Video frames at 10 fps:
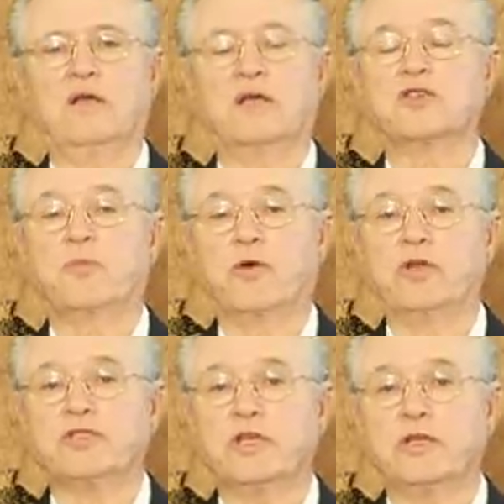
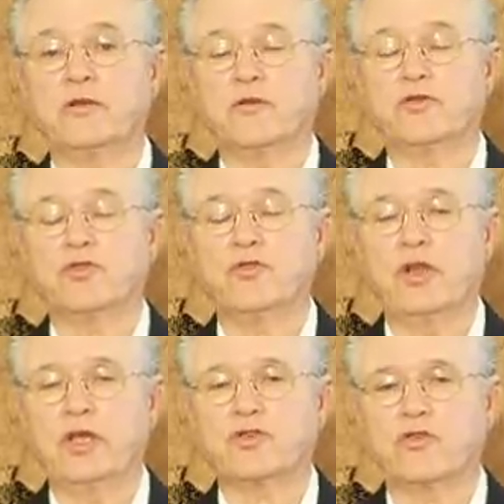experiencing the true
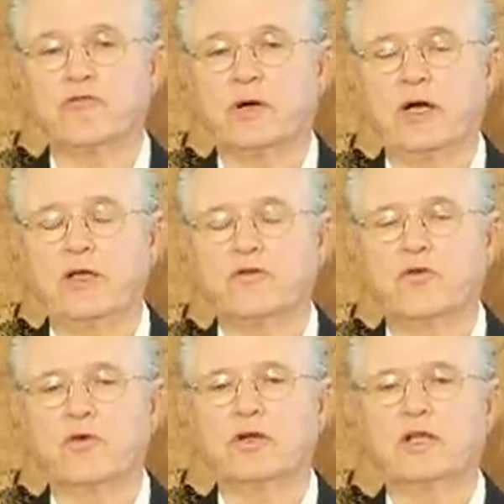nature of mind
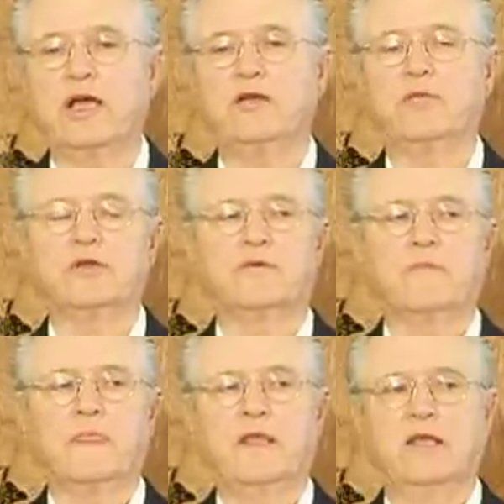or enlightenment
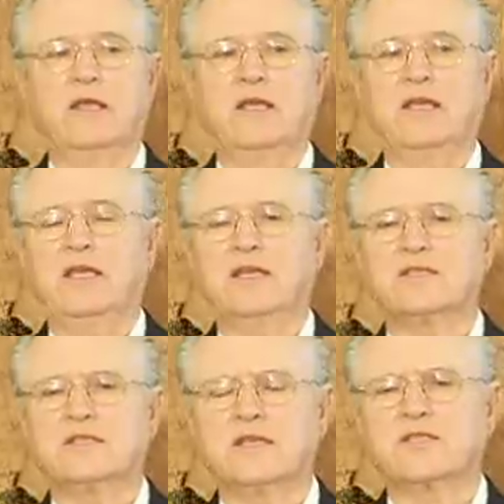
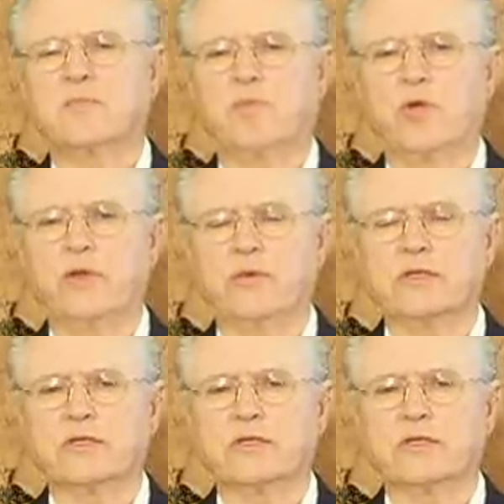is disappointment.